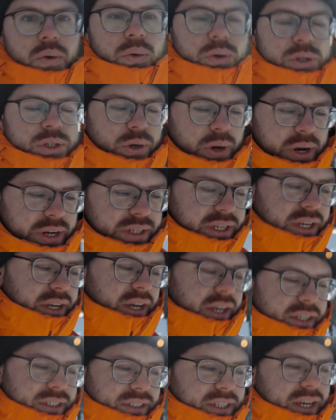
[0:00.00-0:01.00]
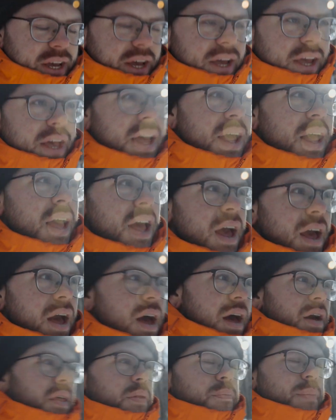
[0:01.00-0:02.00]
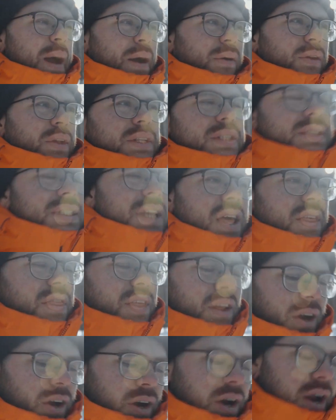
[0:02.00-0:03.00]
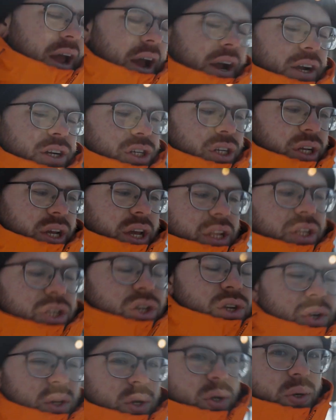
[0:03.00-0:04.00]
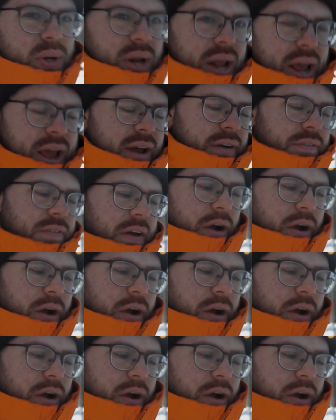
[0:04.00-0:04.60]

What's crazy is mountains that are actually 2.5